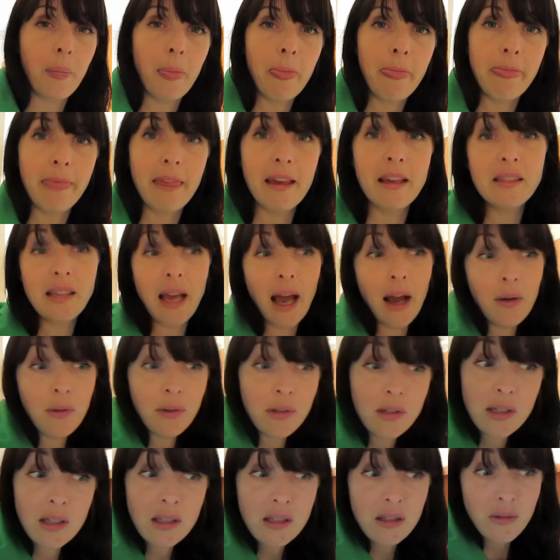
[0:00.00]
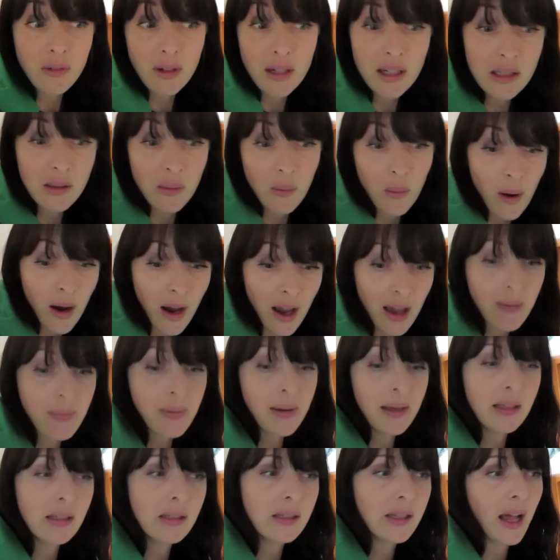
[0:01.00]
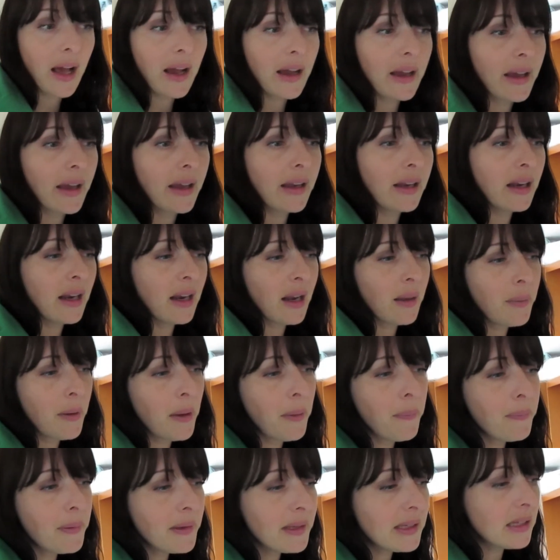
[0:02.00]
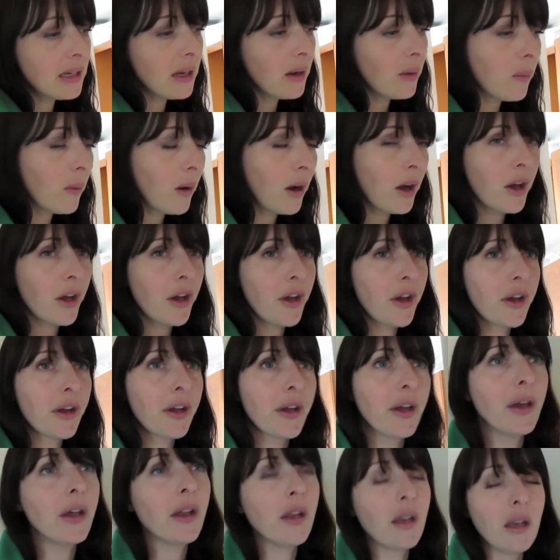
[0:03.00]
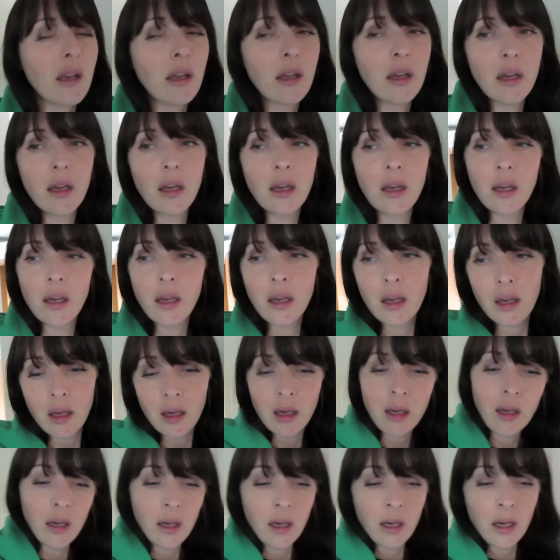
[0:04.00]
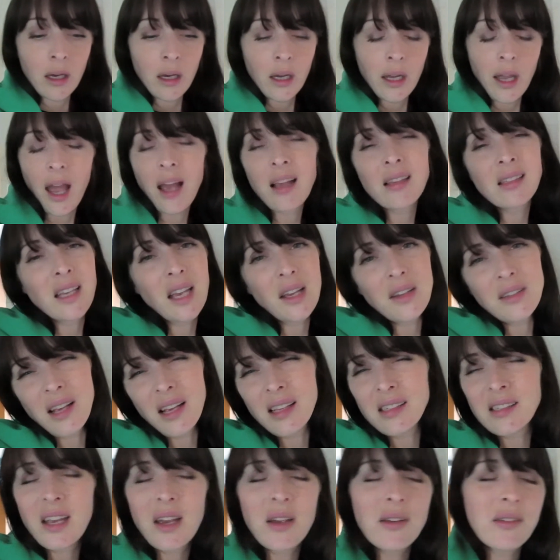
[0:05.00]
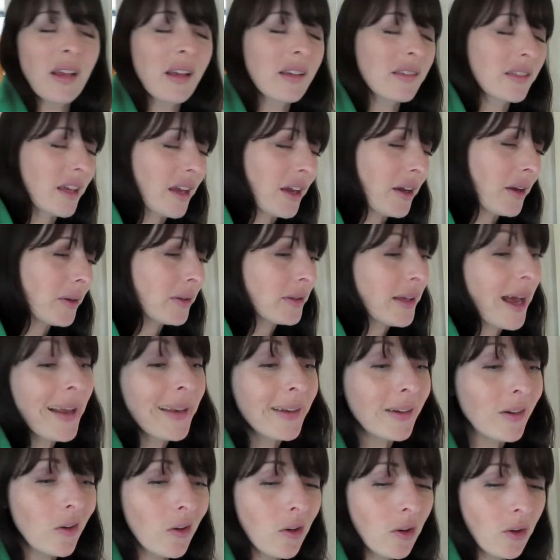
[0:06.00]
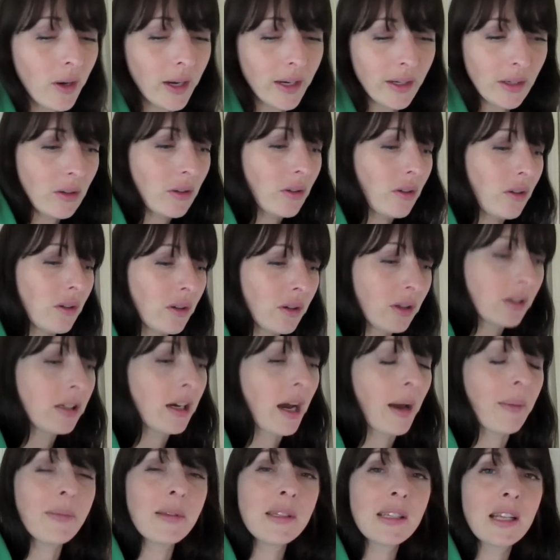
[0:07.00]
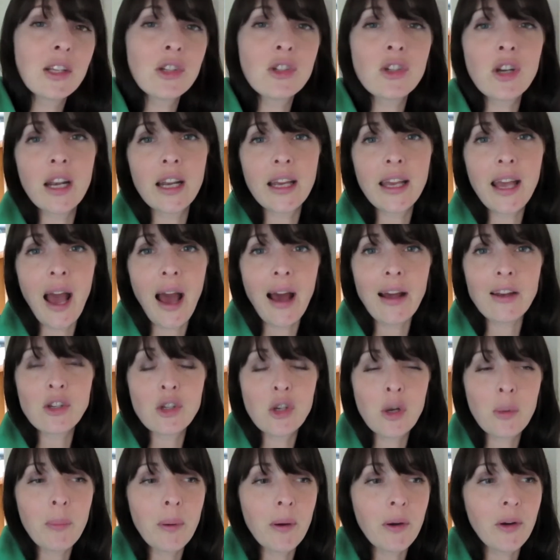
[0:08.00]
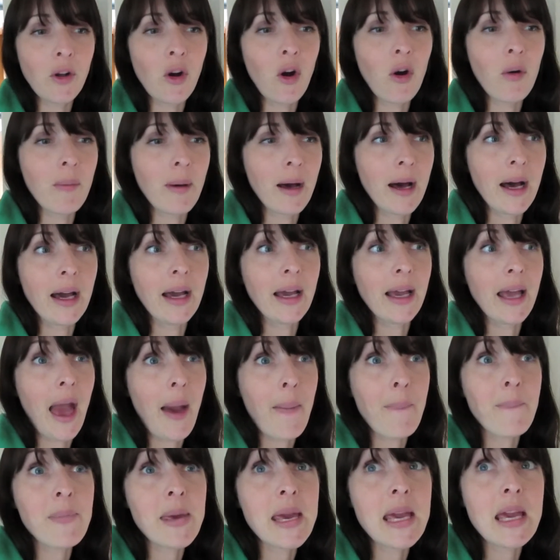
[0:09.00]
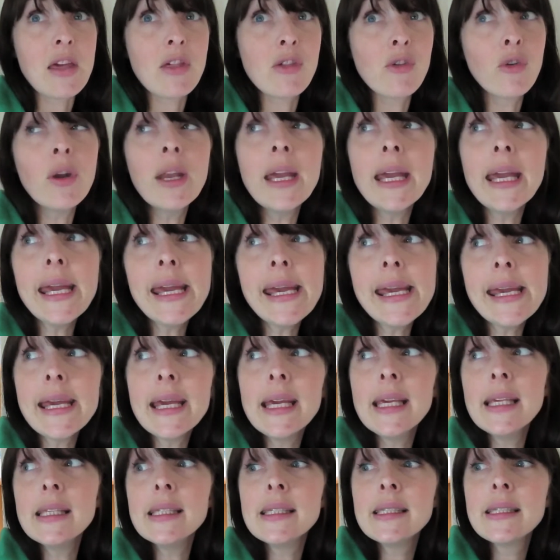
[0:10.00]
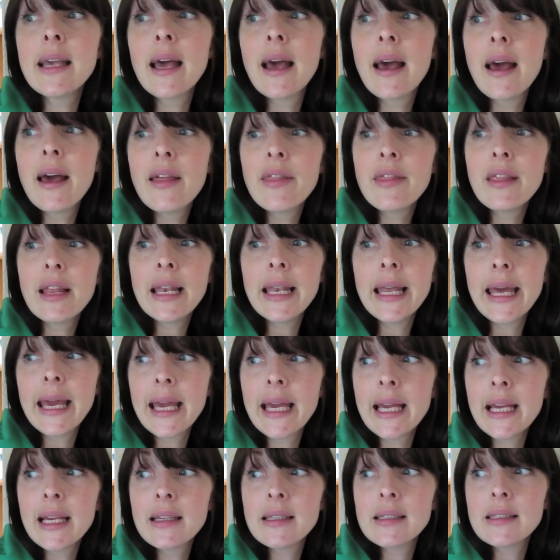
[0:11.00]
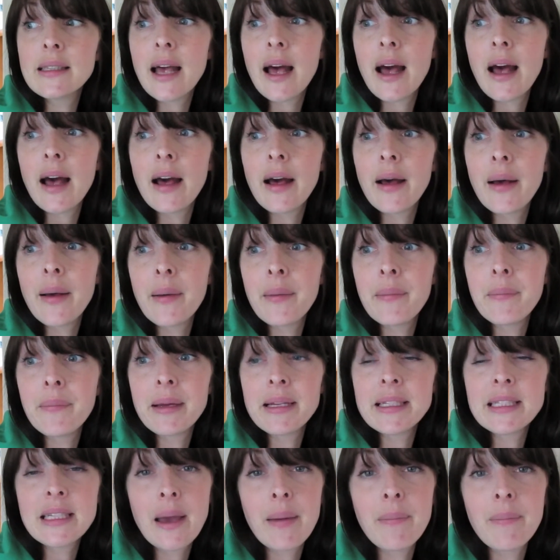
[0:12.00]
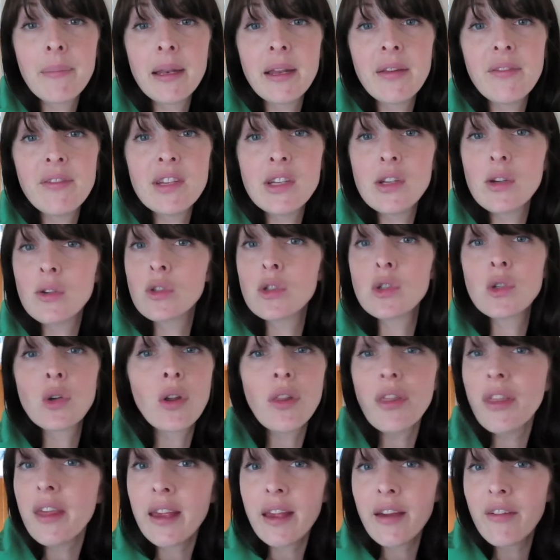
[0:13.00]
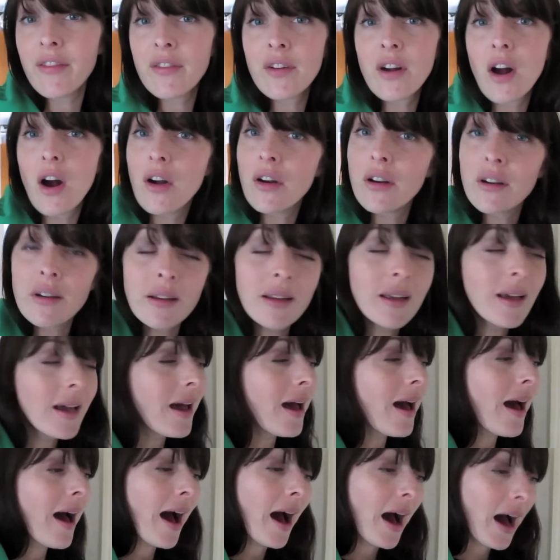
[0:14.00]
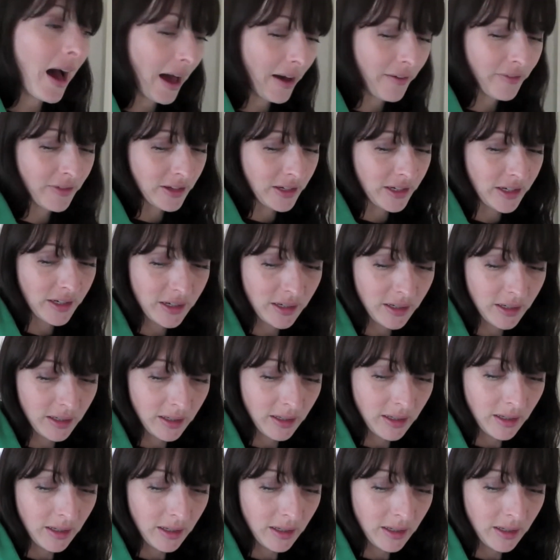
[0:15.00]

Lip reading: This house is the reason why I've been slacking, and I've been busy at work and excuse, I know. I'm still trying to catch up on all my MP3s, the links, my 10-minute videos. Don't think I've forgotten. I haven't.